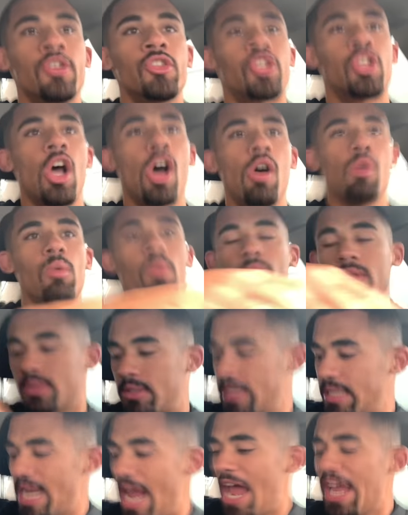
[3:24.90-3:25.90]
So,
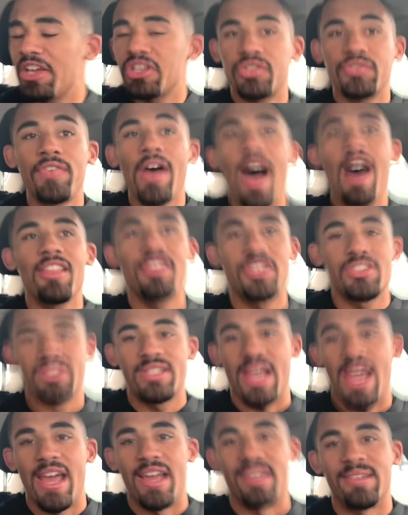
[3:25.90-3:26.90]
today is Father's
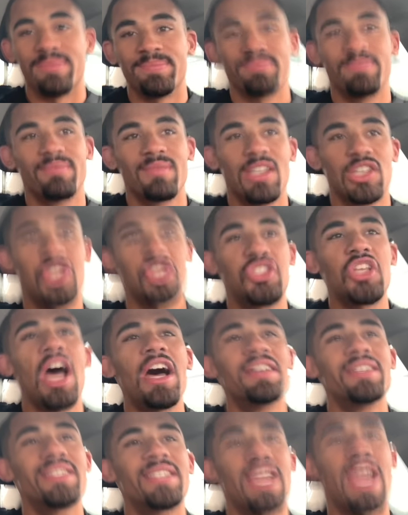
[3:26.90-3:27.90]
Day.
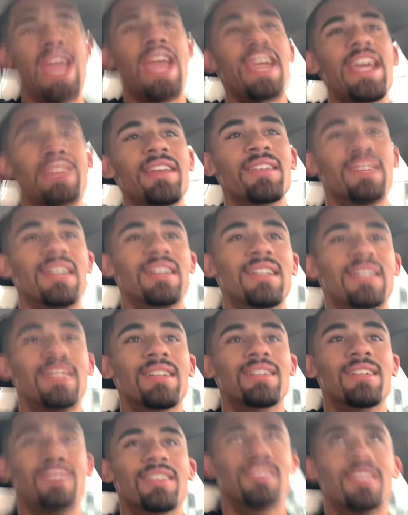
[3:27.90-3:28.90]
Sunday,
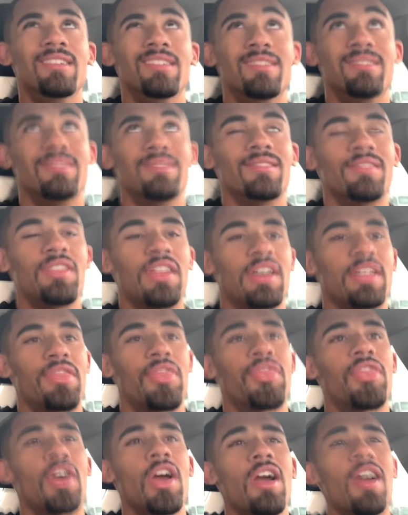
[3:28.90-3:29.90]
the
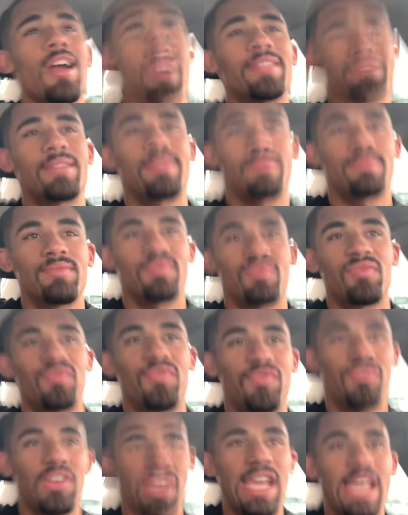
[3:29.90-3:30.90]
3rd,
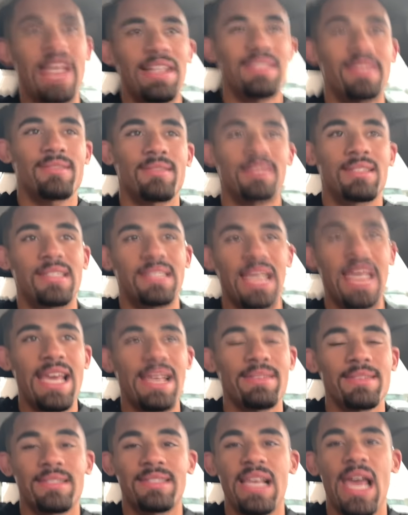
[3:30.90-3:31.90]
5th,
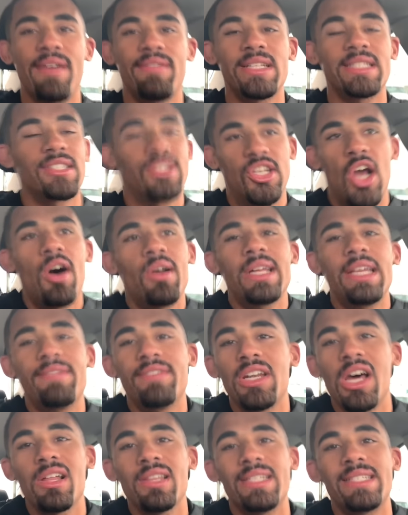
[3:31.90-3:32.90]
6th, 7th, don't
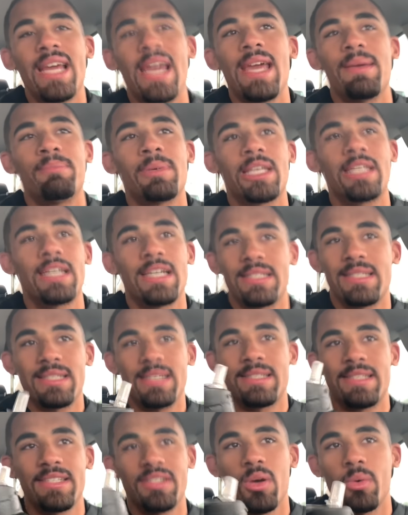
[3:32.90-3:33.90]
even know the date because
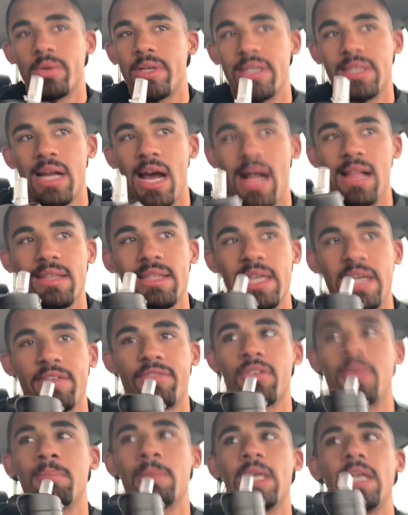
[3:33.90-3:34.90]
this is a weird holiday
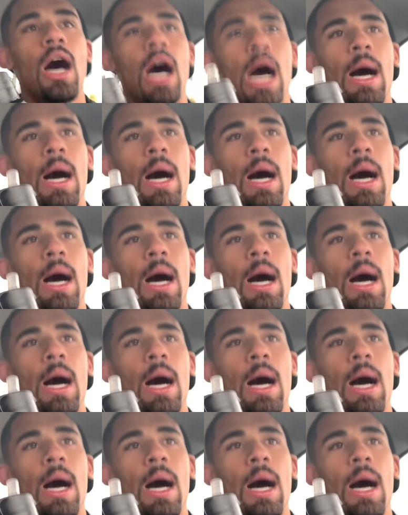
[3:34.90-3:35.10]
for me.